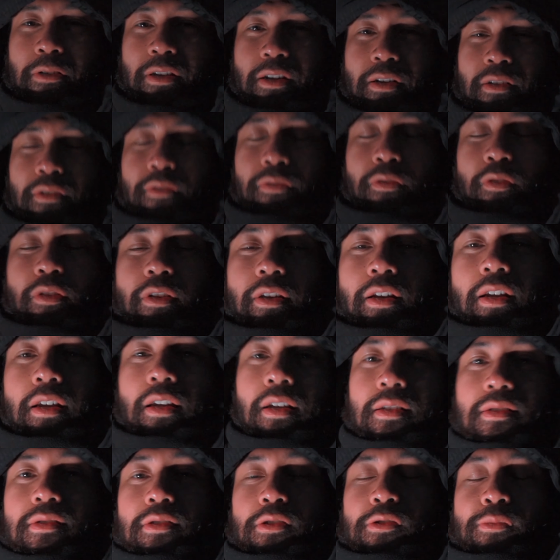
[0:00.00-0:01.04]
here for the night
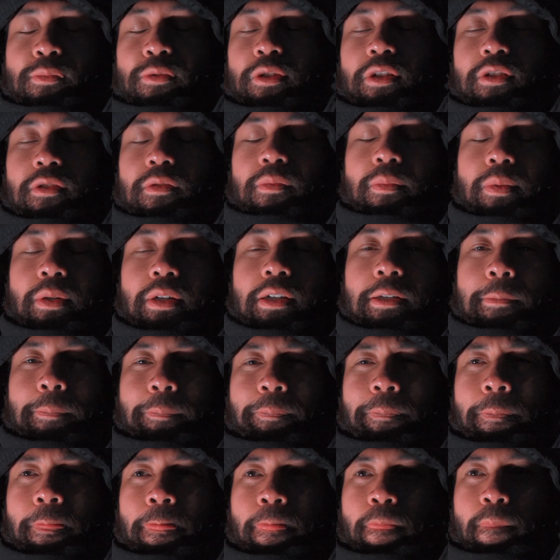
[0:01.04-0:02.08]
at Sombrio, but
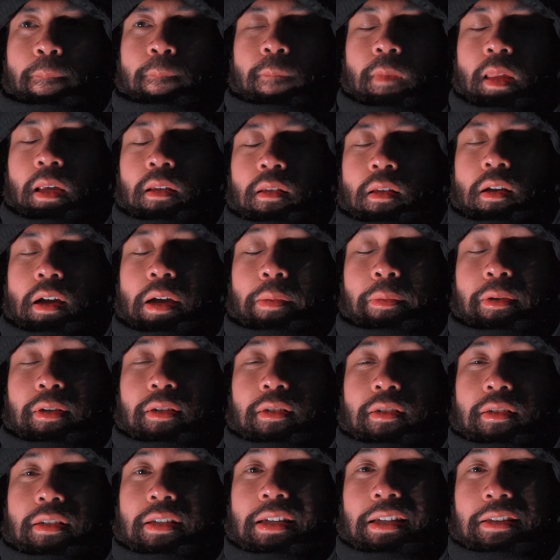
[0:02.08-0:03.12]
I'm going to
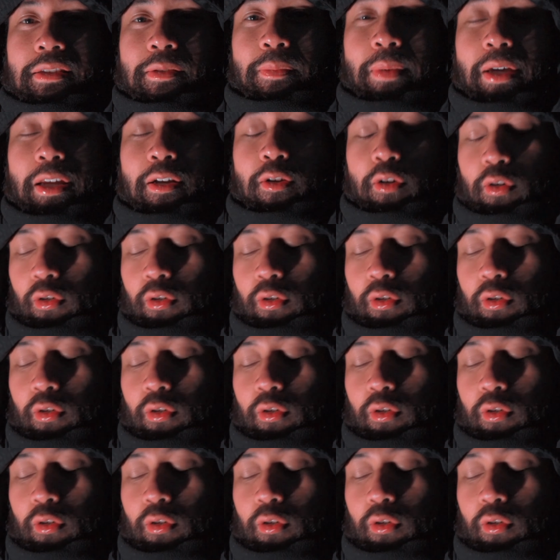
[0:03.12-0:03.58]
head to bed